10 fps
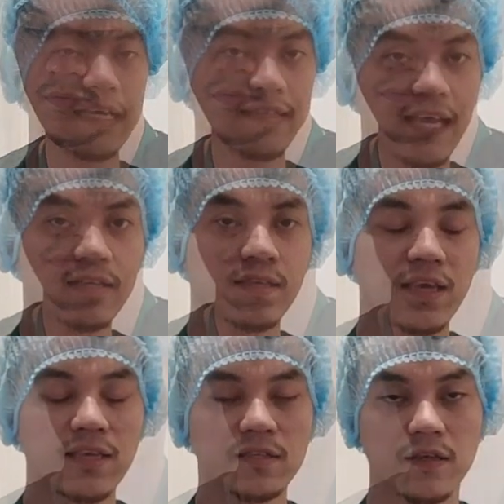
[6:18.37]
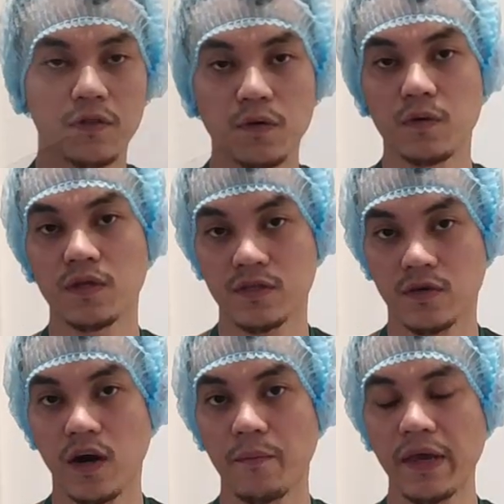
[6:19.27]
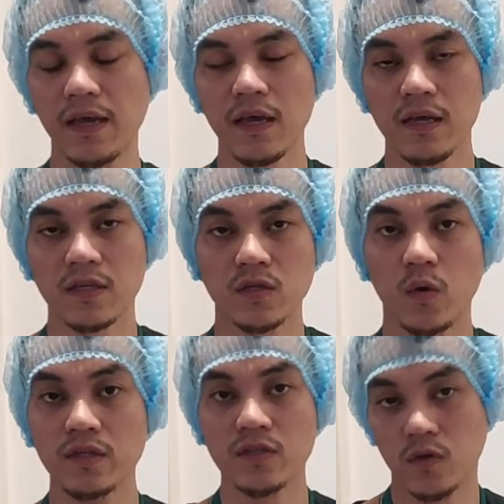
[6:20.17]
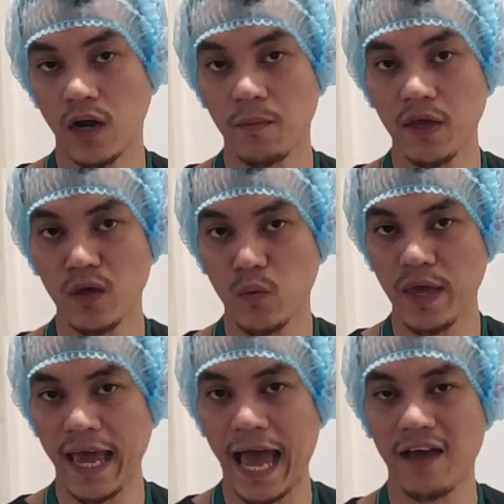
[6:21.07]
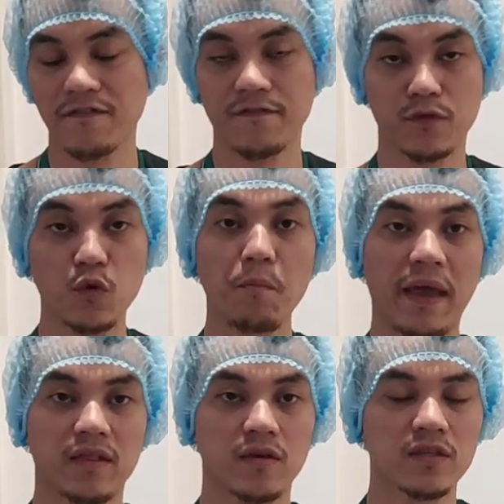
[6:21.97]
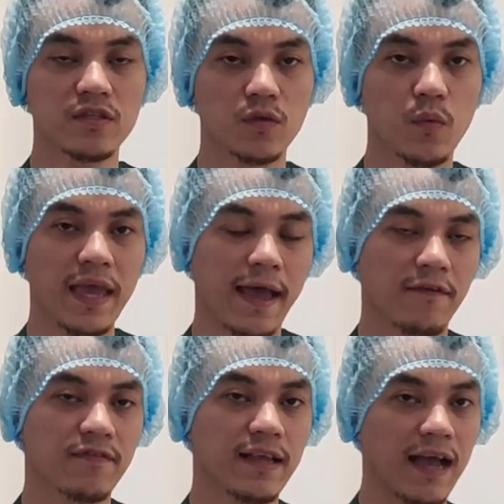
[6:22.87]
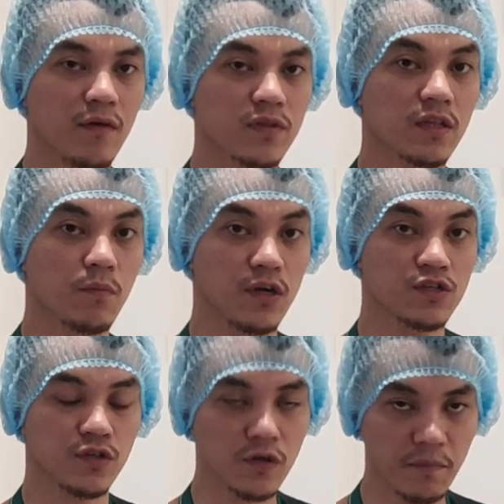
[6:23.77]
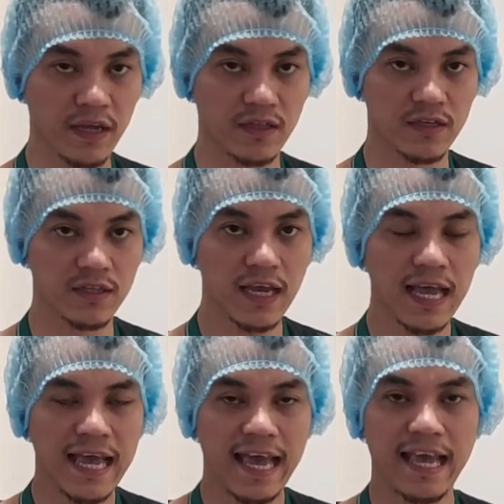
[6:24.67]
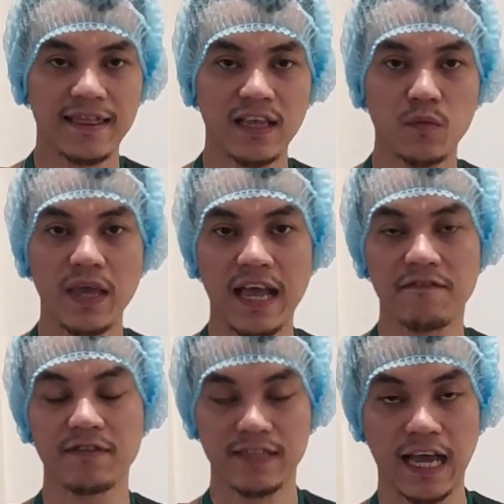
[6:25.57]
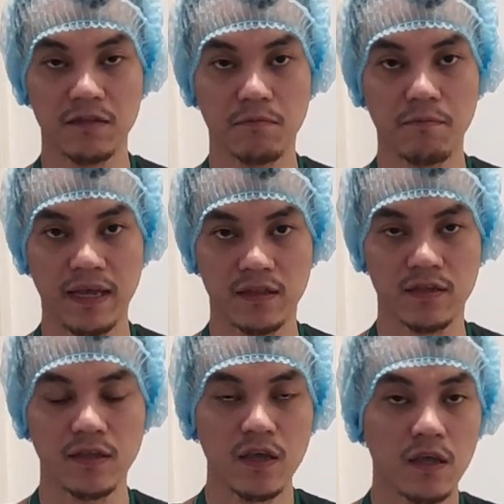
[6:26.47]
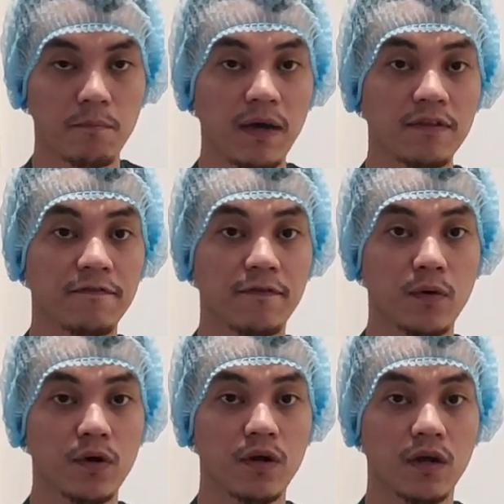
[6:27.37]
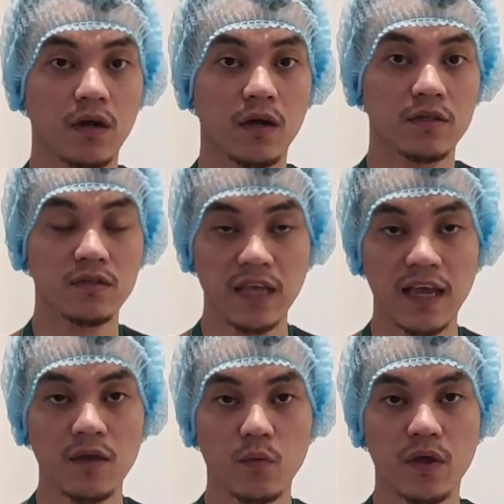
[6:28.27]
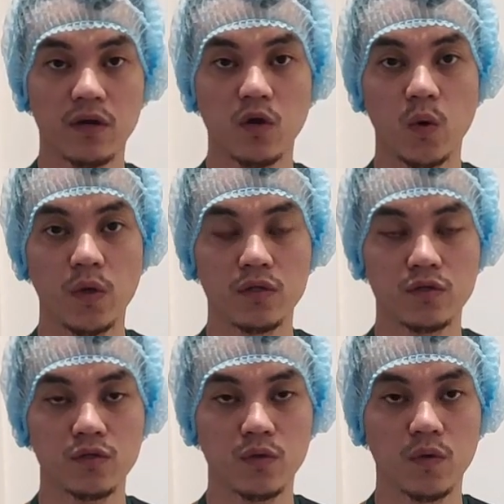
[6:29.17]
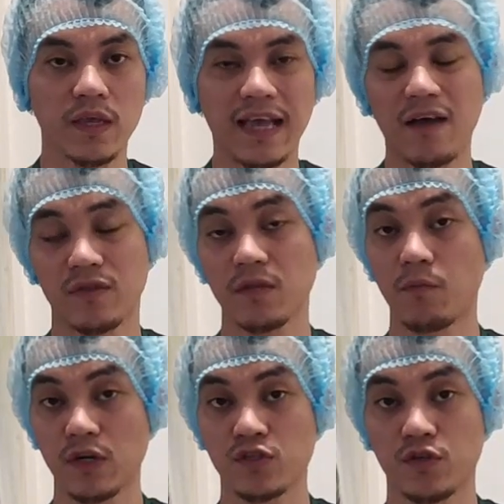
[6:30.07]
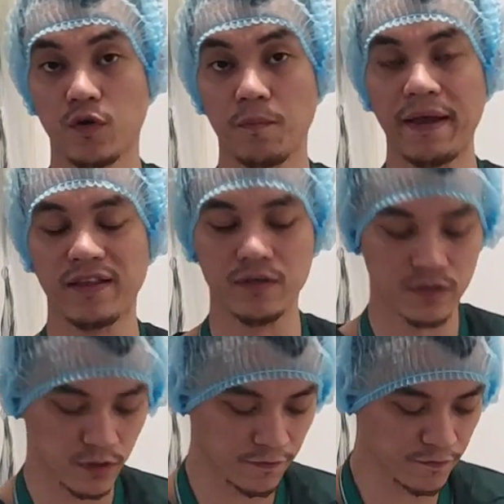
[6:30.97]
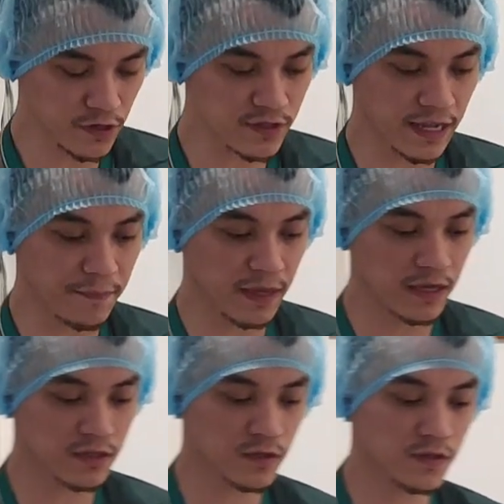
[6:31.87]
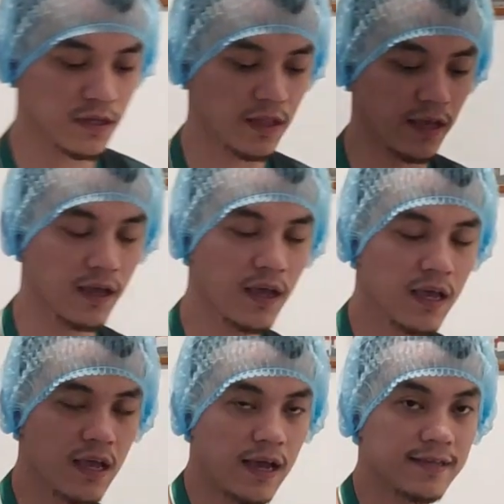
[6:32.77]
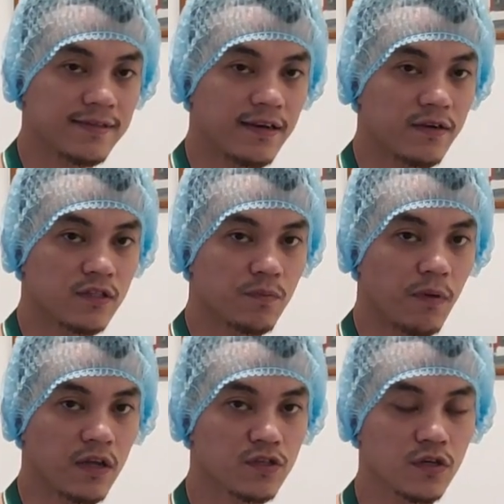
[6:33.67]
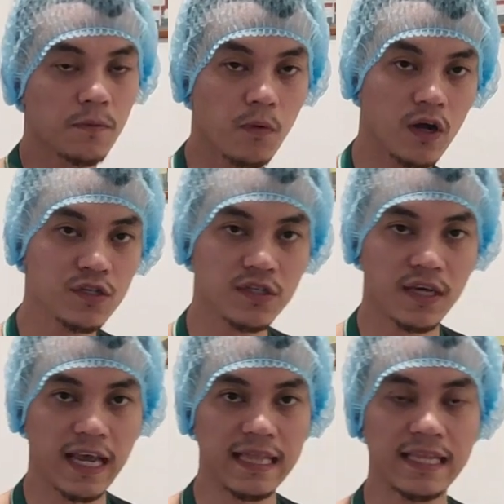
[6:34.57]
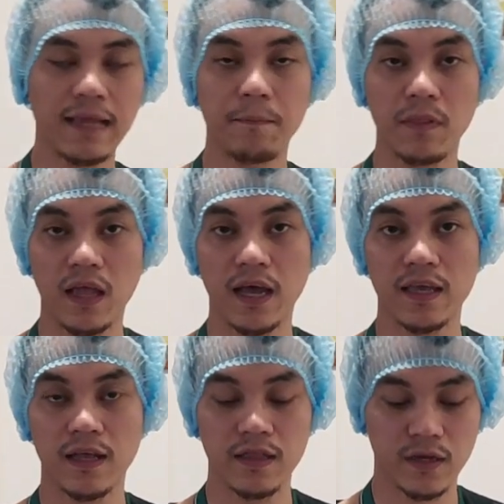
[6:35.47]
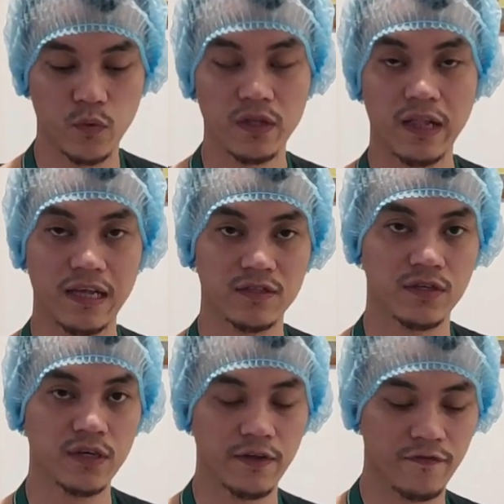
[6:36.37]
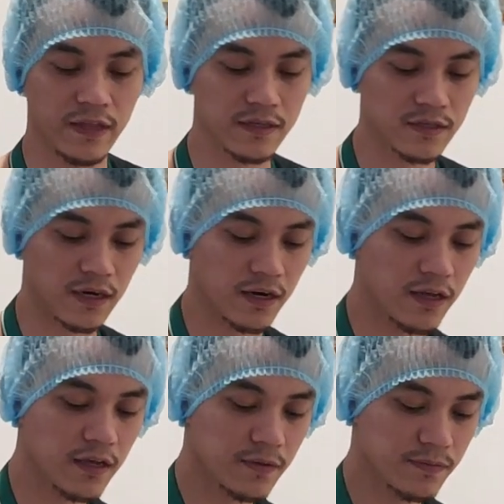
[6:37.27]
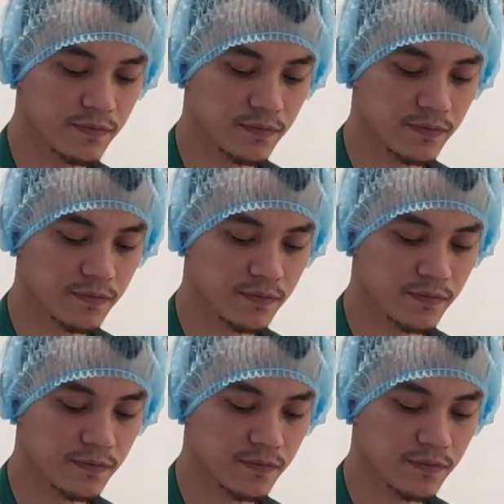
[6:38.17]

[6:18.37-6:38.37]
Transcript: Next is do the scrubbing. So in scrubbing, we have two methods. We have the counted brushstroke method and then we have the timed method. But for today, we are going to do the counted brushstroke method. So first step is to select a sterile sponge or brush and then apply a liquid cleanser if necessary.